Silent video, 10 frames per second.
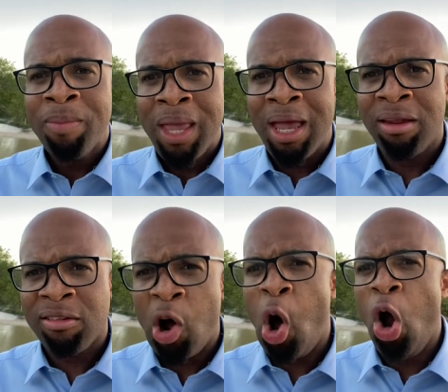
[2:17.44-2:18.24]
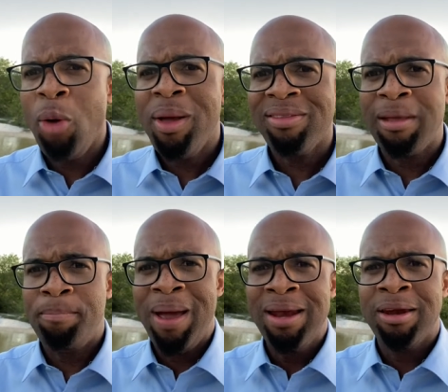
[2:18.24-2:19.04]
It is always
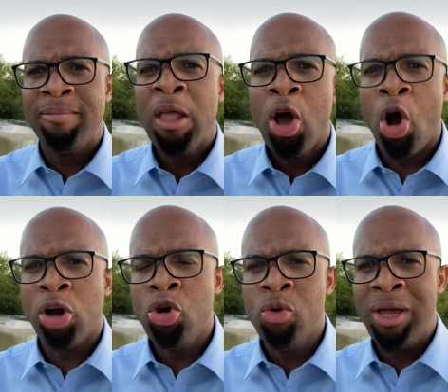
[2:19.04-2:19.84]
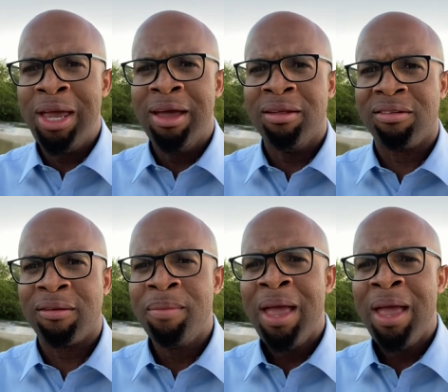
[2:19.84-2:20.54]
dependent on who he is.